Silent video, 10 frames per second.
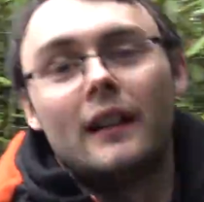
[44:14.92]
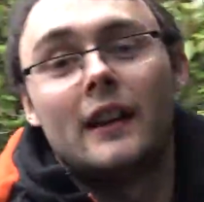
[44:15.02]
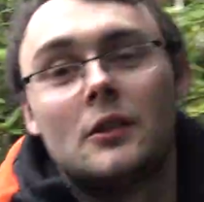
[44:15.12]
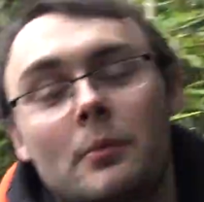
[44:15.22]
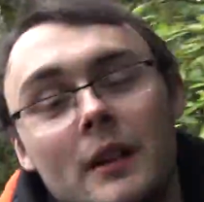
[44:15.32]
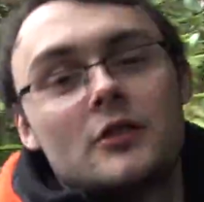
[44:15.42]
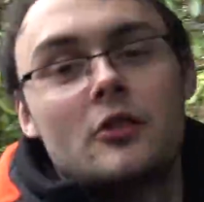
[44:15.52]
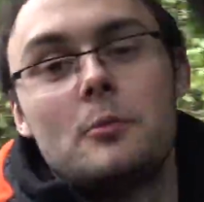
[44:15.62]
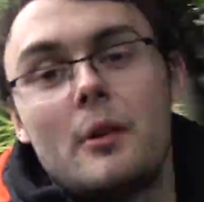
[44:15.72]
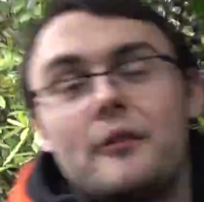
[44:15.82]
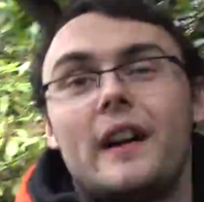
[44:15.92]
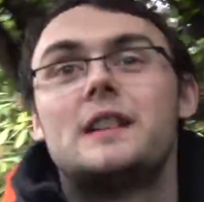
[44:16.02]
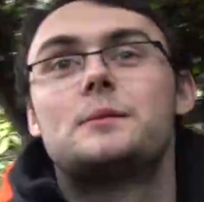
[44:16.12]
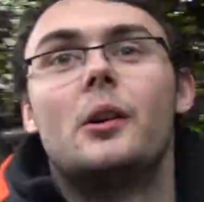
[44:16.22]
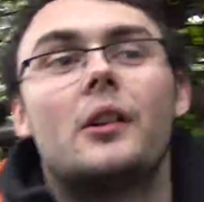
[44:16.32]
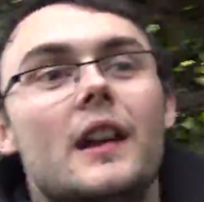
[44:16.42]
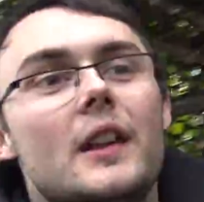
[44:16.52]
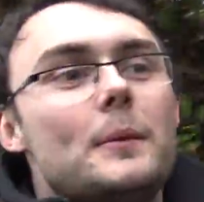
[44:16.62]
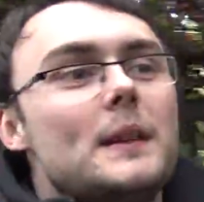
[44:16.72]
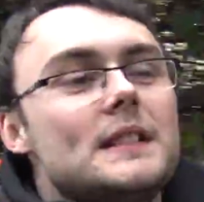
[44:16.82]
Landing Flash group on Facebook,
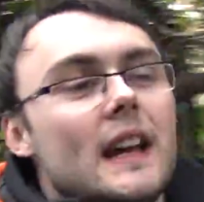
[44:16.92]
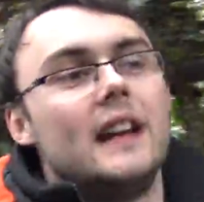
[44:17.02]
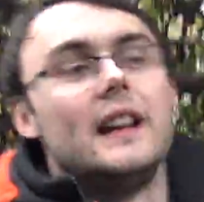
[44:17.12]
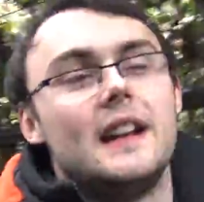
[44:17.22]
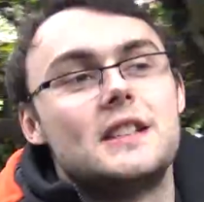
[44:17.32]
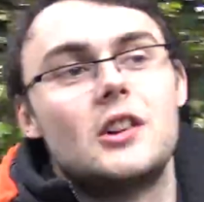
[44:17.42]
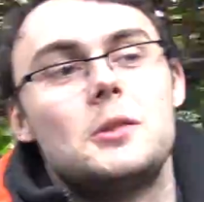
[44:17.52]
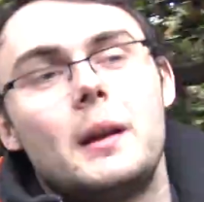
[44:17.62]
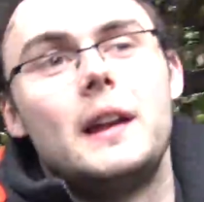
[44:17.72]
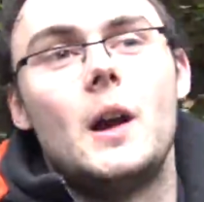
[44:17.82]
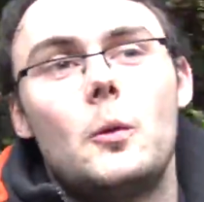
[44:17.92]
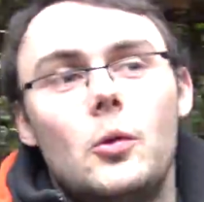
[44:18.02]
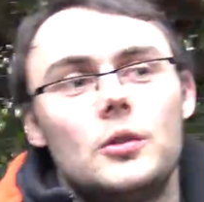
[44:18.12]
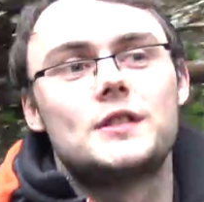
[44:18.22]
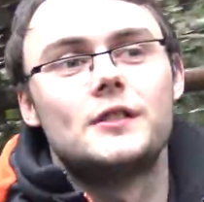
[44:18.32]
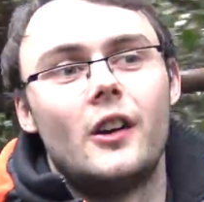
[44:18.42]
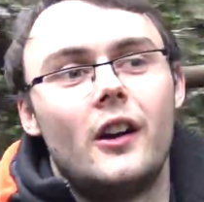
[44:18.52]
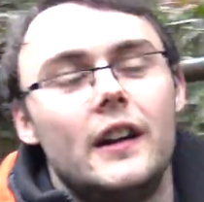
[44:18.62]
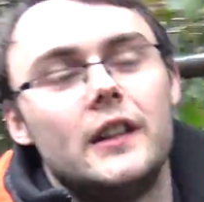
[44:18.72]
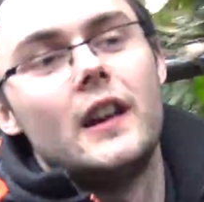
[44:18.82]
they've been saying it's going to be a water
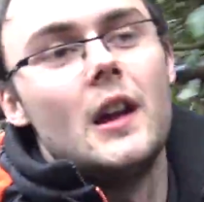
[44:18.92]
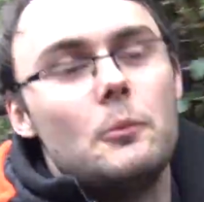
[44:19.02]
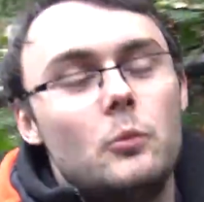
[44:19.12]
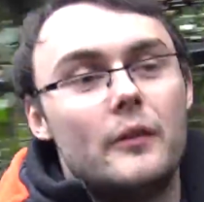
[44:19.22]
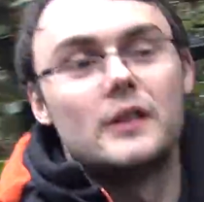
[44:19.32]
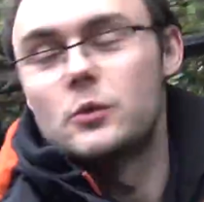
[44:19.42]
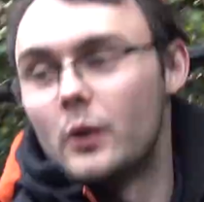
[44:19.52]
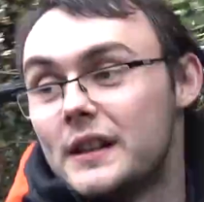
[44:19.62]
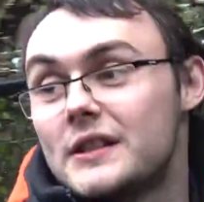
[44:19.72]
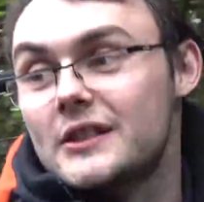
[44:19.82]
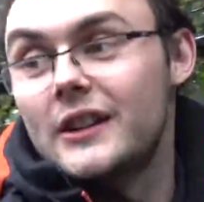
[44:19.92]
ride with a twist.